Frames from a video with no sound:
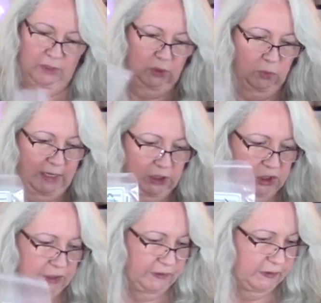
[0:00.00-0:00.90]
little
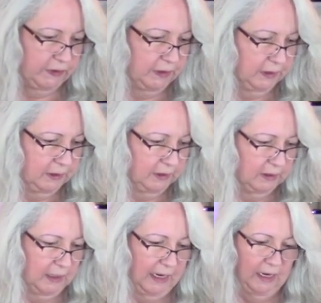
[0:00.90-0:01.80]
wrenches
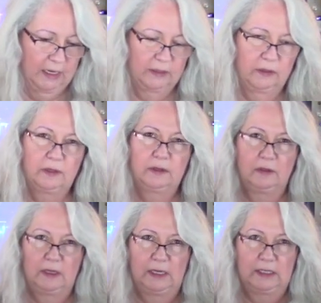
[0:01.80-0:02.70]
and
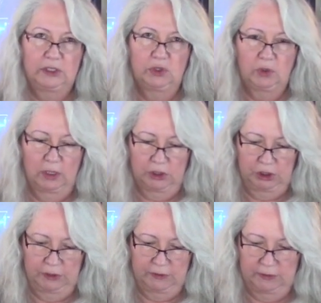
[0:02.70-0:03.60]
the
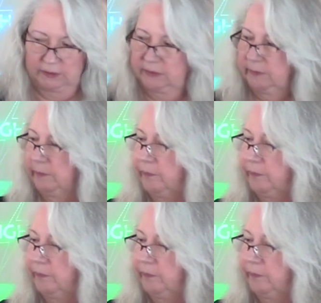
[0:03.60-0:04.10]
instructions.